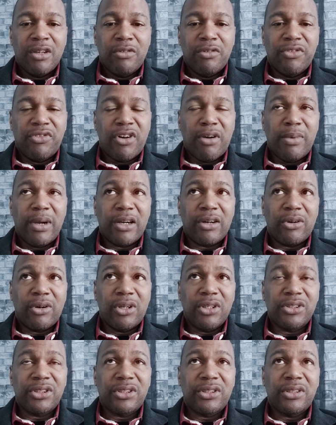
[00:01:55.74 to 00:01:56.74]
we've come
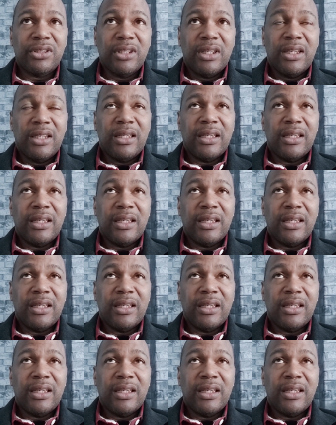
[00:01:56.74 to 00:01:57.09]
across